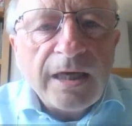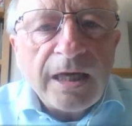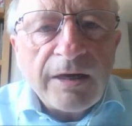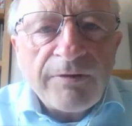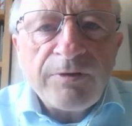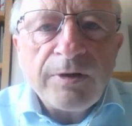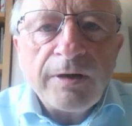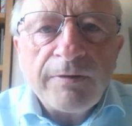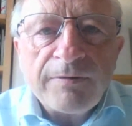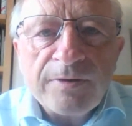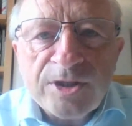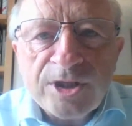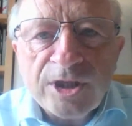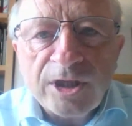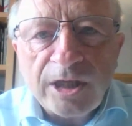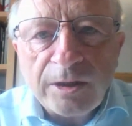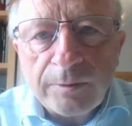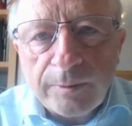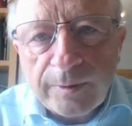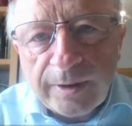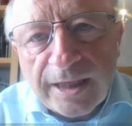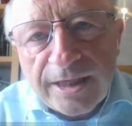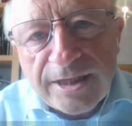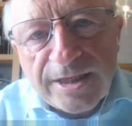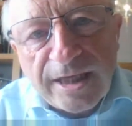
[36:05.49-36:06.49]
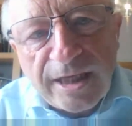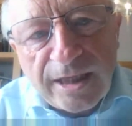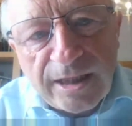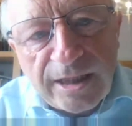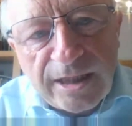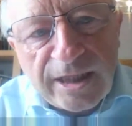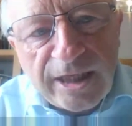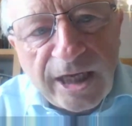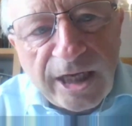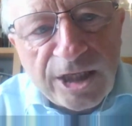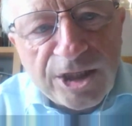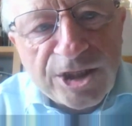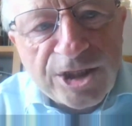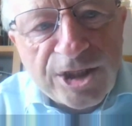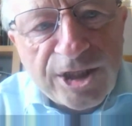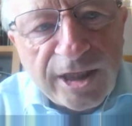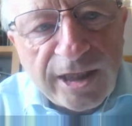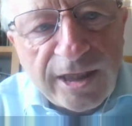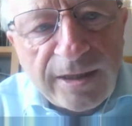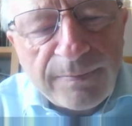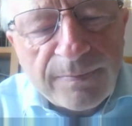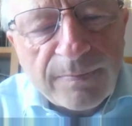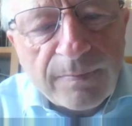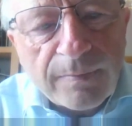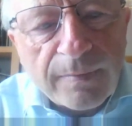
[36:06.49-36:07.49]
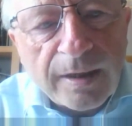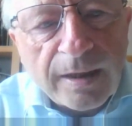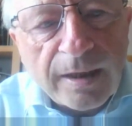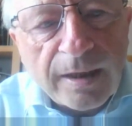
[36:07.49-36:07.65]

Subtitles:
If you have a child that has ADHD,